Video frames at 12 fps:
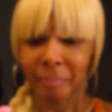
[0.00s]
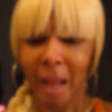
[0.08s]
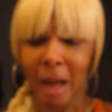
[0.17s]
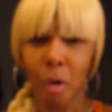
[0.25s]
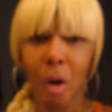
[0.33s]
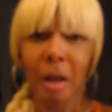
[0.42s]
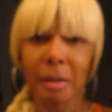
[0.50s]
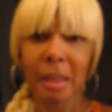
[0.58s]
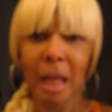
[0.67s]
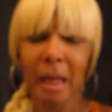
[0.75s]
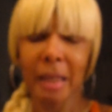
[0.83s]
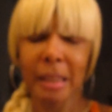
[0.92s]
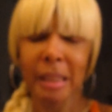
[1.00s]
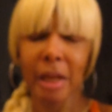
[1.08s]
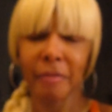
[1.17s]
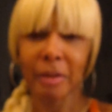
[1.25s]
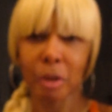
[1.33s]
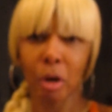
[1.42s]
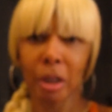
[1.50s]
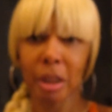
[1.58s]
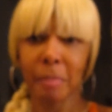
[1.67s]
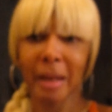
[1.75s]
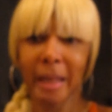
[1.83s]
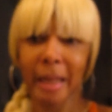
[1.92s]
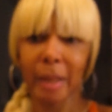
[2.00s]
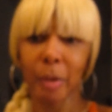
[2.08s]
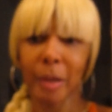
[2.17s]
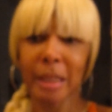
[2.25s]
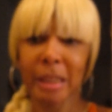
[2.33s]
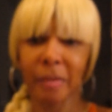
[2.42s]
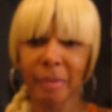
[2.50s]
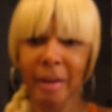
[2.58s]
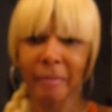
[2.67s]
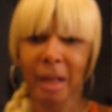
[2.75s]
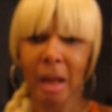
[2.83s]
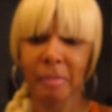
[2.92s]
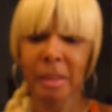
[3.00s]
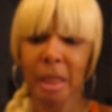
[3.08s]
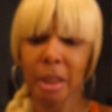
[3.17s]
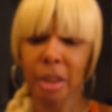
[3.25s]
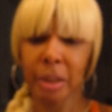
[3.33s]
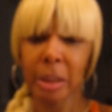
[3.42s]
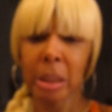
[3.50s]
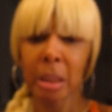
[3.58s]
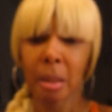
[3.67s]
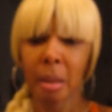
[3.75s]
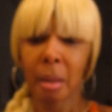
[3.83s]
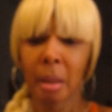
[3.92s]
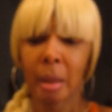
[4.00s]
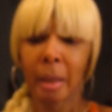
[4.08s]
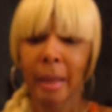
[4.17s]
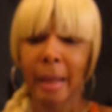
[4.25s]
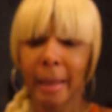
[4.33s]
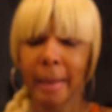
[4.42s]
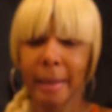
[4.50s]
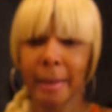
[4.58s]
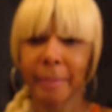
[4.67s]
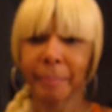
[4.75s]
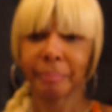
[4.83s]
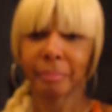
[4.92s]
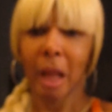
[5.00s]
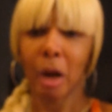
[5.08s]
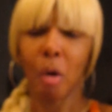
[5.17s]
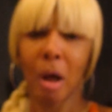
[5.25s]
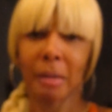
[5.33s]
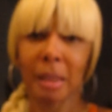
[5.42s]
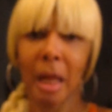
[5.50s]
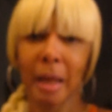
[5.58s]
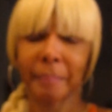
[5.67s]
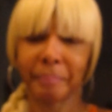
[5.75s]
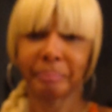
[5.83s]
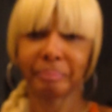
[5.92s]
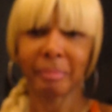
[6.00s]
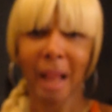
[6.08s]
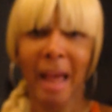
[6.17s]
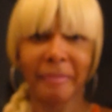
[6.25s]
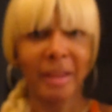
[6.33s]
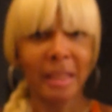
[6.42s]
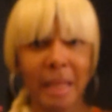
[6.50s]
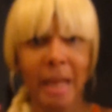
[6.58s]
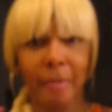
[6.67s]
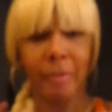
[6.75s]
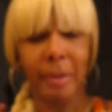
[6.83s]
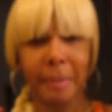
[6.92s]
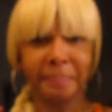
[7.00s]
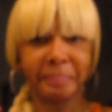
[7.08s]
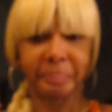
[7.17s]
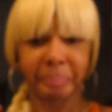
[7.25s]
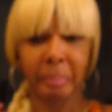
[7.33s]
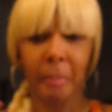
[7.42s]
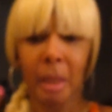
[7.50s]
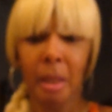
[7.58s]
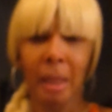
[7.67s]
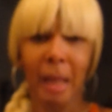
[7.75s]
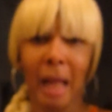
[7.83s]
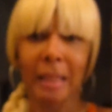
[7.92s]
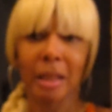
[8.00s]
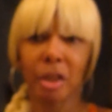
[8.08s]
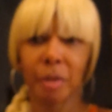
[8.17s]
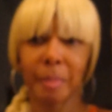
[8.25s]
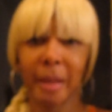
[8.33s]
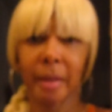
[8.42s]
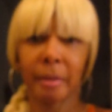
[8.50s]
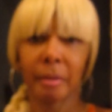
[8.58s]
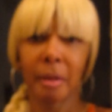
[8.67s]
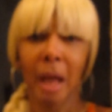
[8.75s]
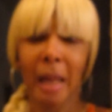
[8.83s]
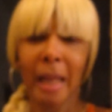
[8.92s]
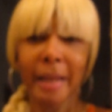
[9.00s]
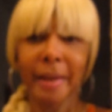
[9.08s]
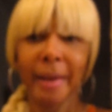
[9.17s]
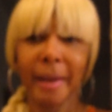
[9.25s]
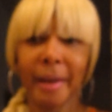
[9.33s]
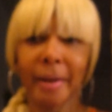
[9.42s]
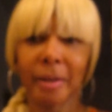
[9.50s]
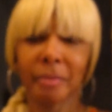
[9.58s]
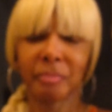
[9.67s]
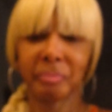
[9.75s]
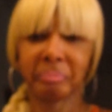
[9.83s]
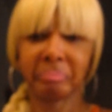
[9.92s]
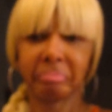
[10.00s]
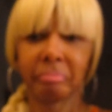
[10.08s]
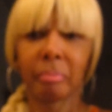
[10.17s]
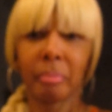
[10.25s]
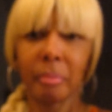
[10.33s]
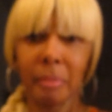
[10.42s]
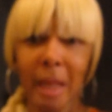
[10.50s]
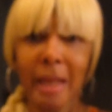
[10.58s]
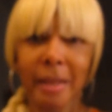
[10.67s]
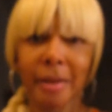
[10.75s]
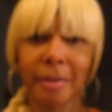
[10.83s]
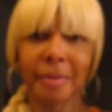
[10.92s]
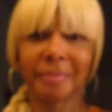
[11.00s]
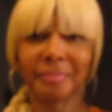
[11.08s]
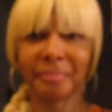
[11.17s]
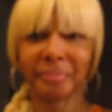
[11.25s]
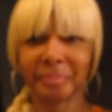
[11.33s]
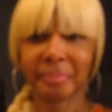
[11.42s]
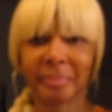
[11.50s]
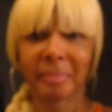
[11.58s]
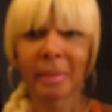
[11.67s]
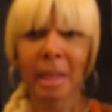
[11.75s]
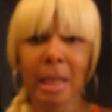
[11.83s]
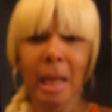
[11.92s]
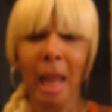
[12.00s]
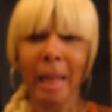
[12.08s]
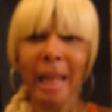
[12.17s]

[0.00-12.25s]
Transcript: I go outside and stuff. i talk to my landlord and stuff. We're having a conversation. And I go outside. I have this hand on God tells me, I like your hair. Thank you. I